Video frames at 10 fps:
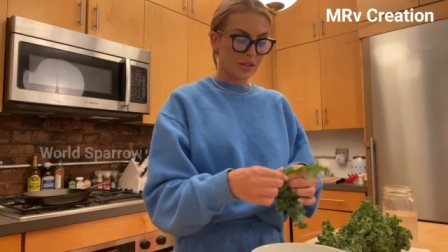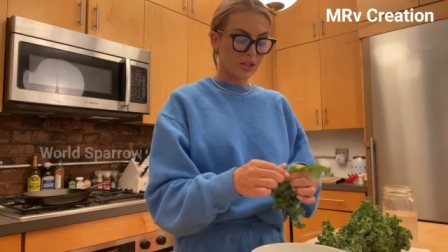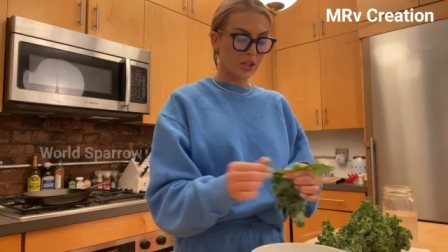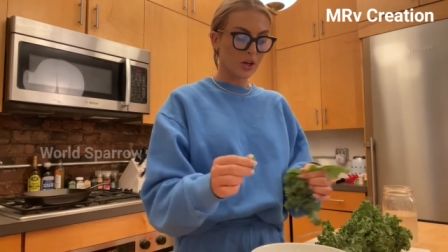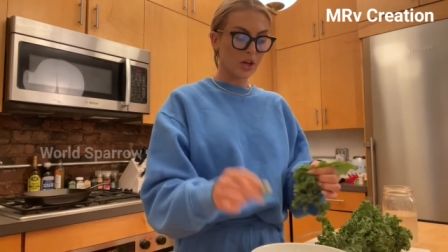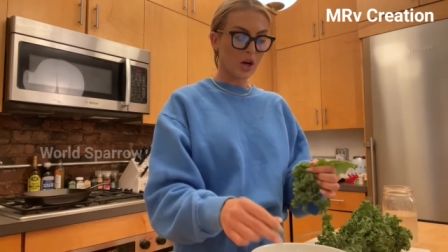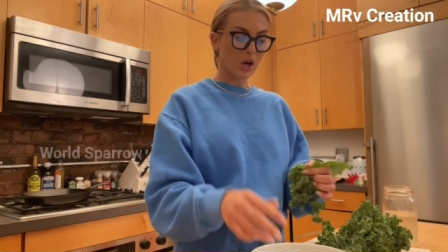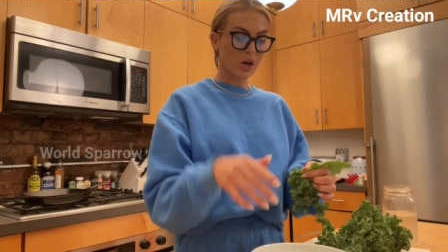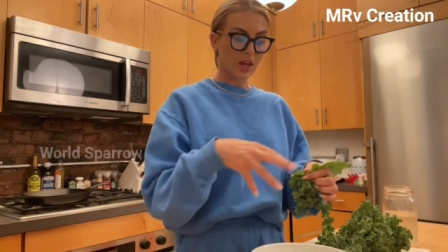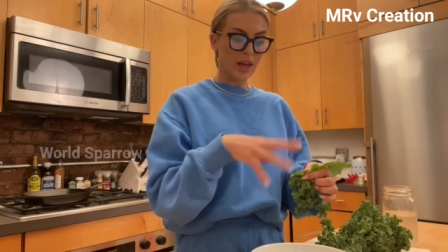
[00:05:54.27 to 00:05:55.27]
So you're gonna
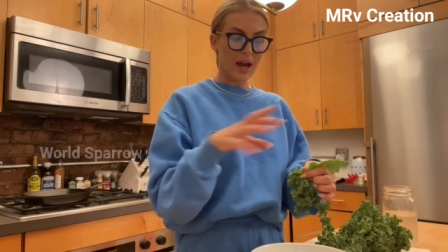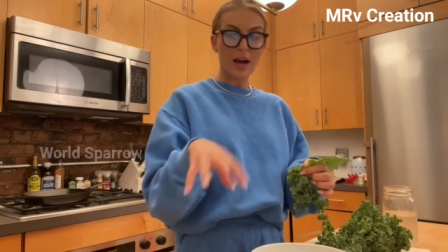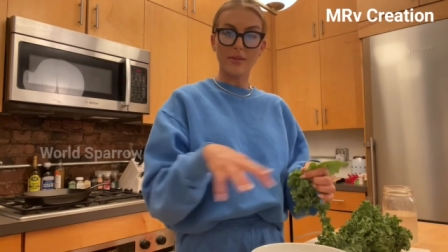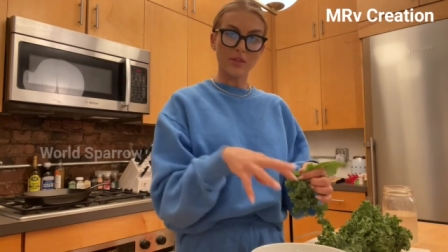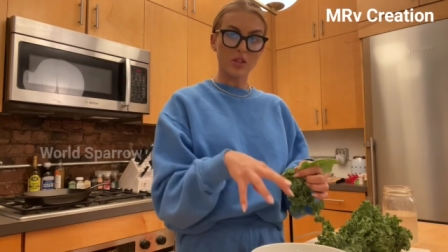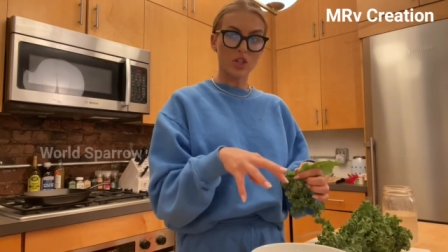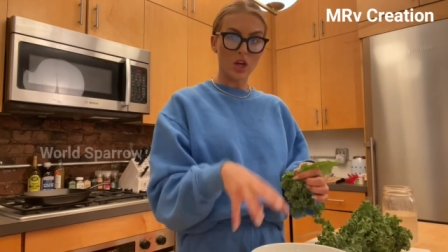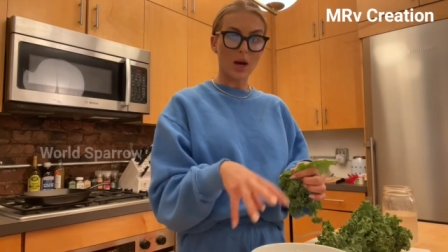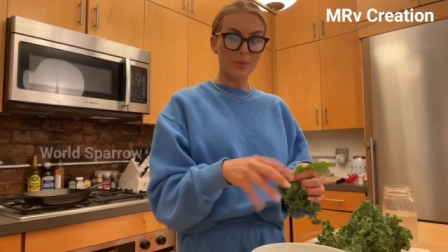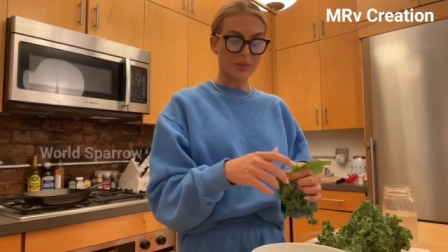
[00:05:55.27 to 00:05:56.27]
already have
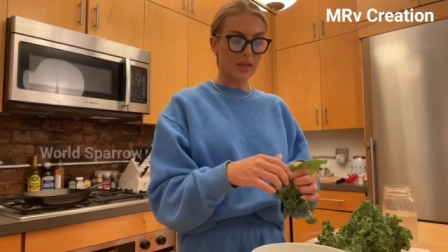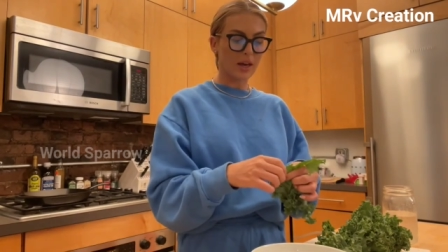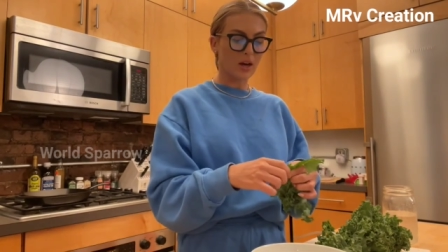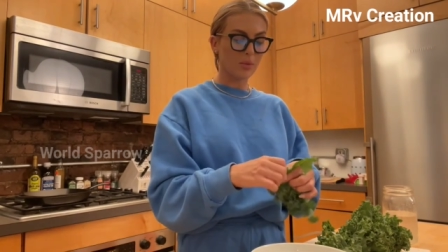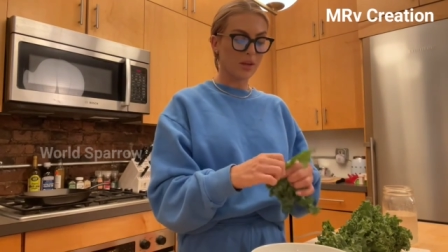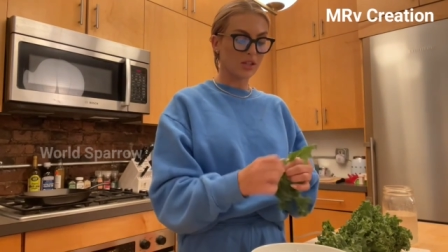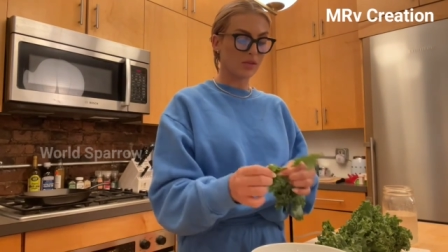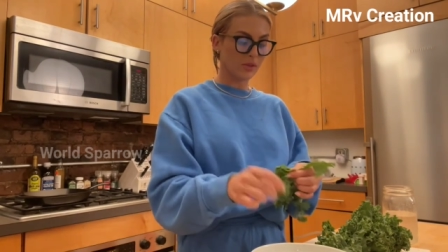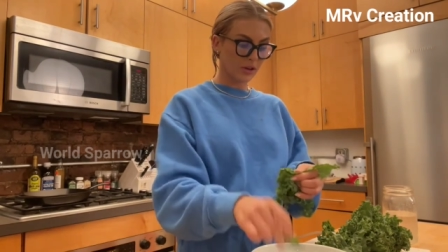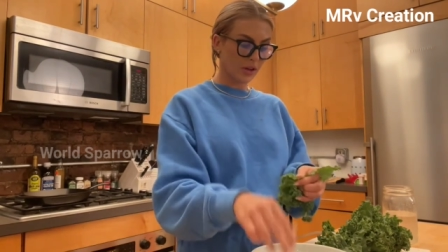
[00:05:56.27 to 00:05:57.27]
chopped kale because
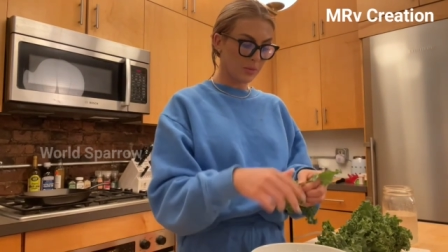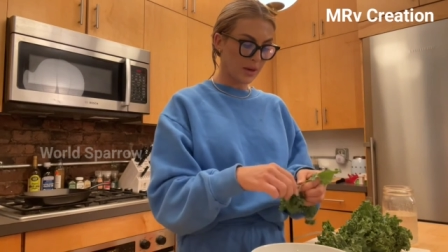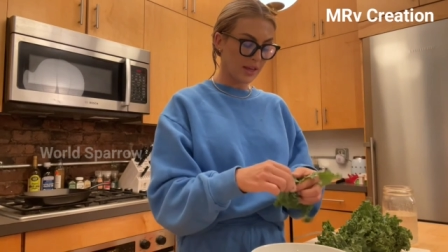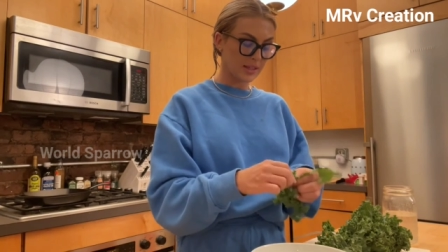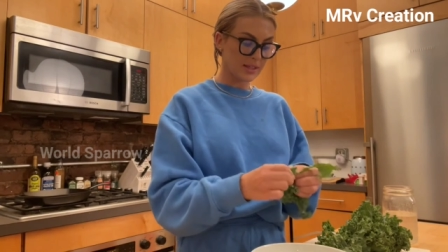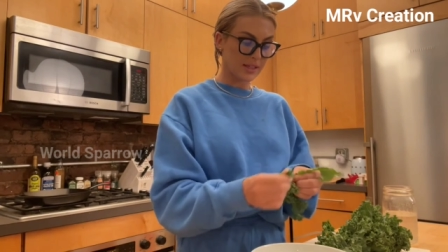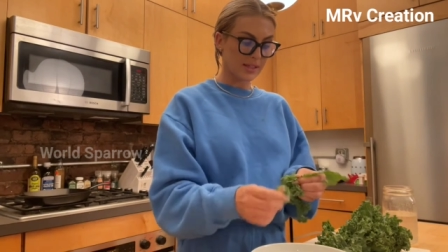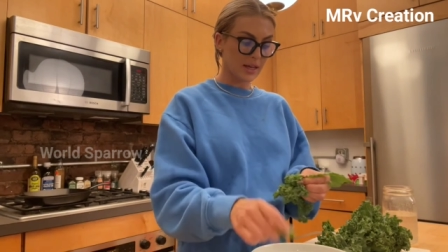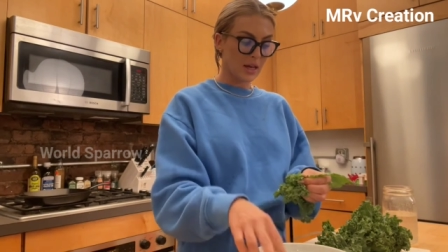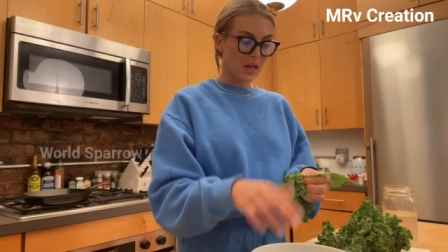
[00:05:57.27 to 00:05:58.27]
you literally picked this
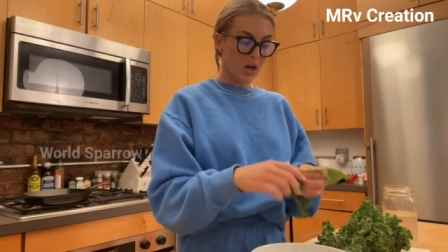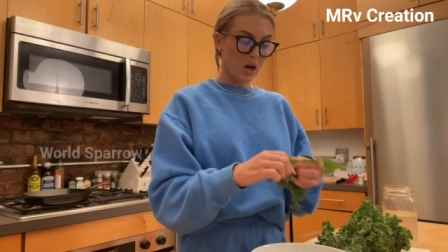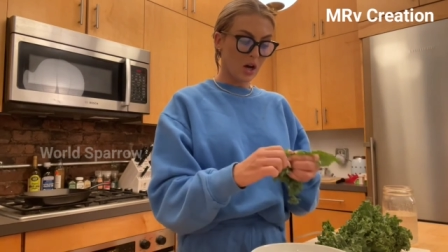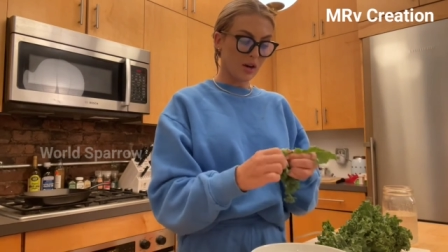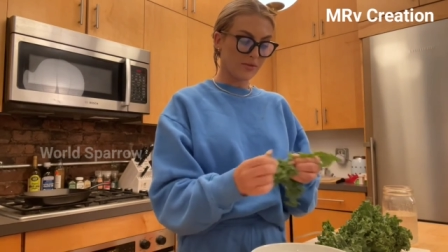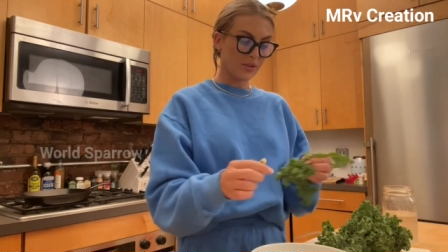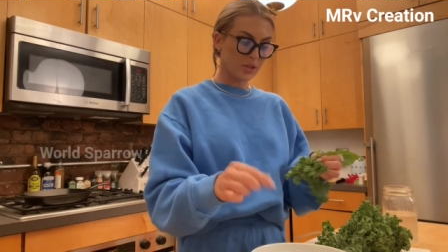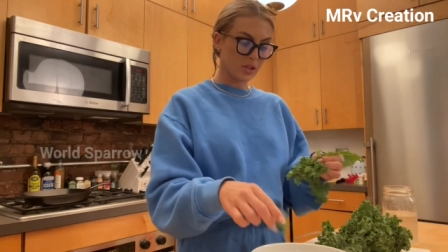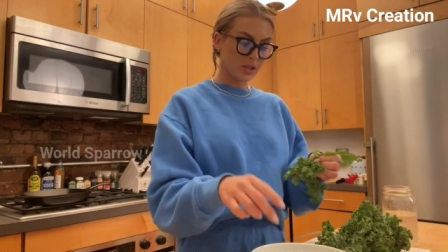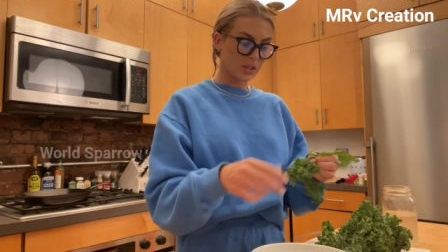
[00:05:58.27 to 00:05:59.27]
off
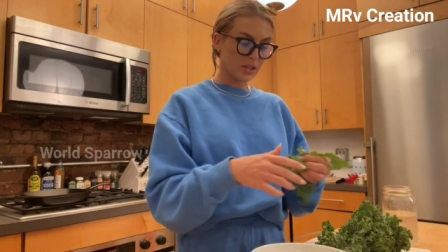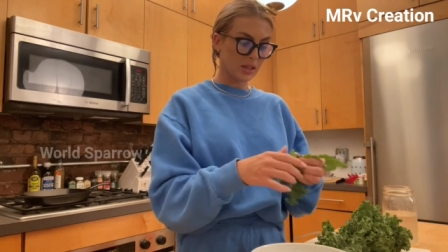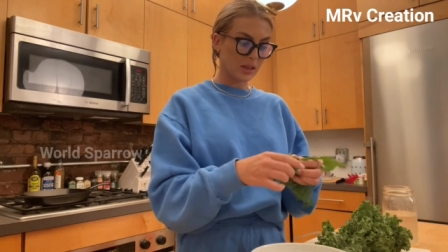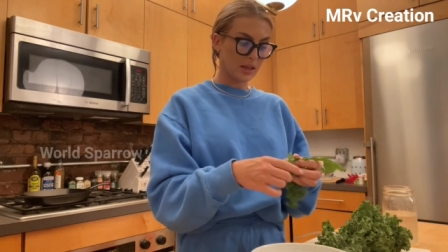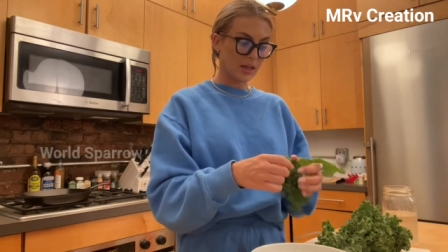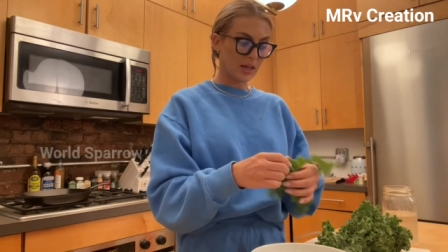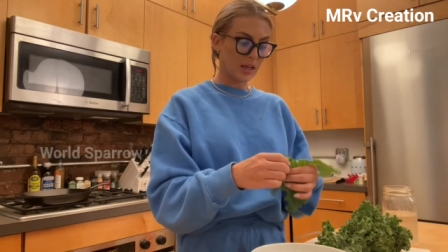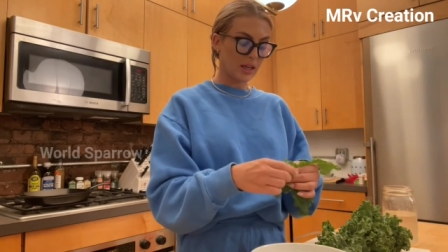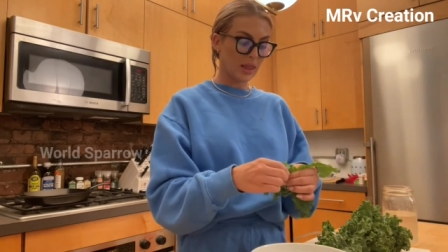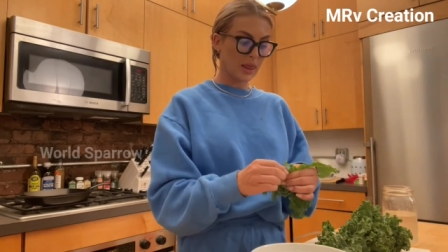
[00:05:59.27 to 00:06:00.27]
just like
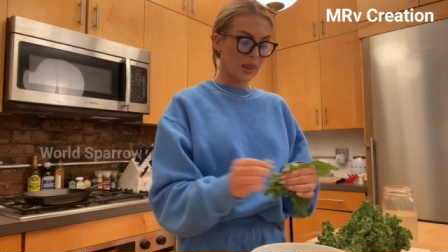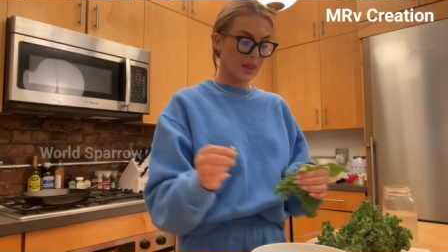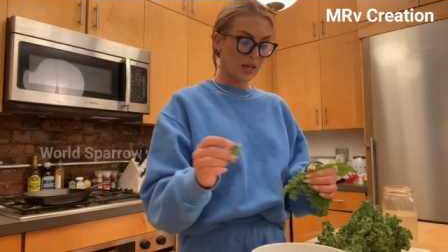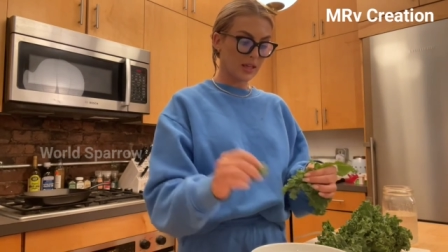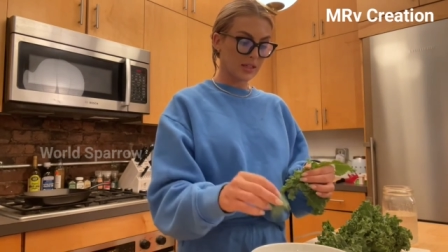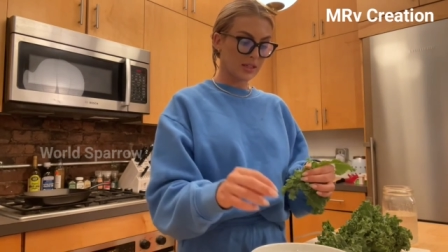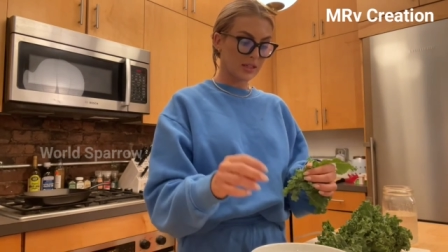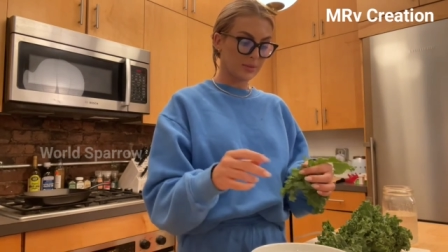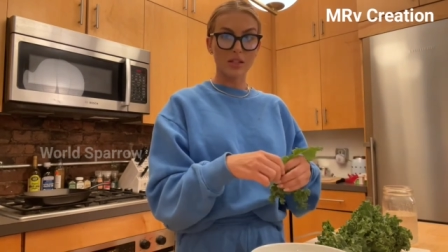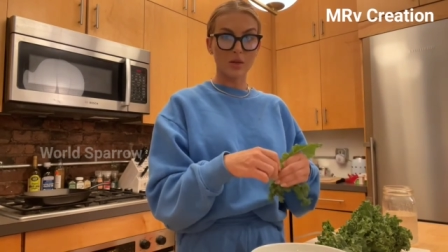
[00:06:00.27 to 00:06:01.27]
this.
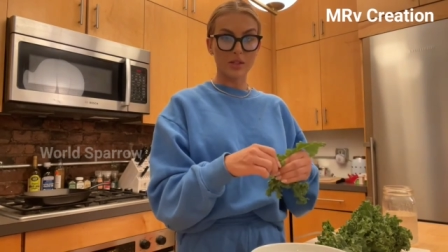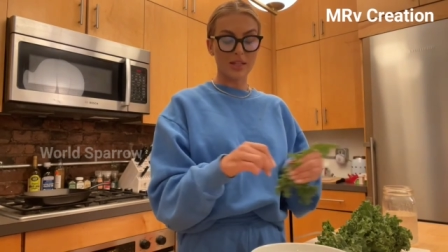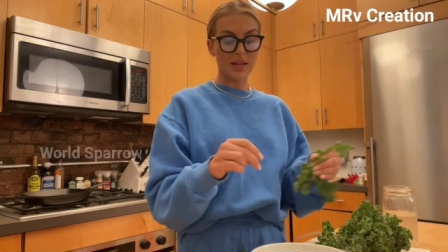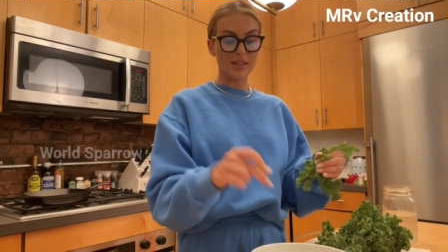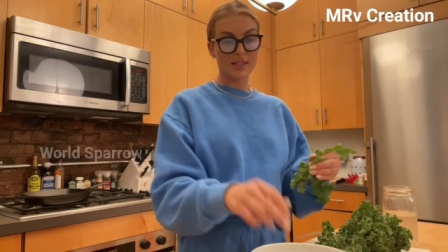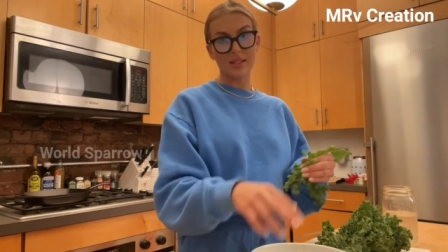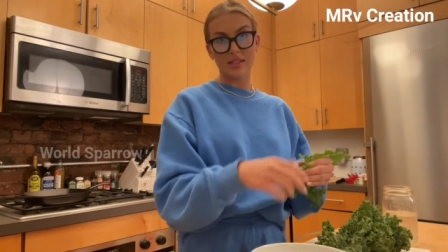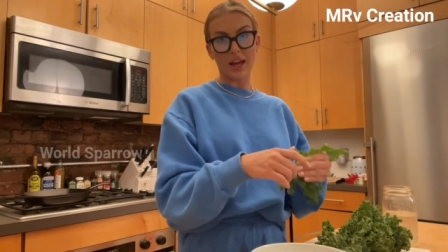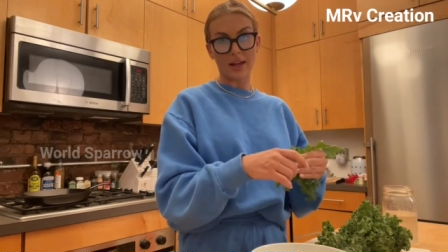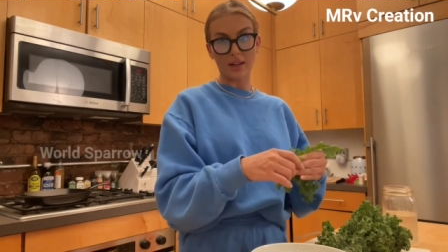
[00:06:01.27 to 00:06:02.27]
So it takes a
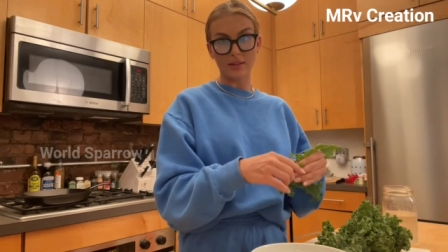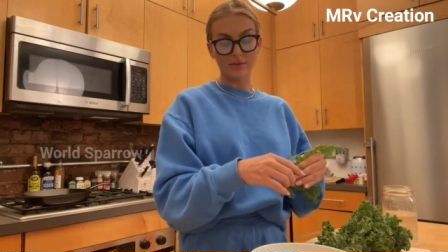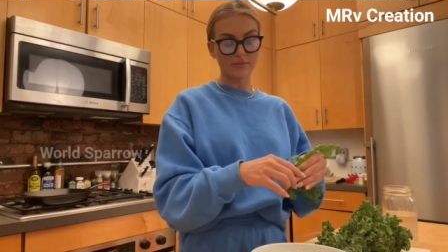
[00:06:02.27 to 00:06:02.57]
second,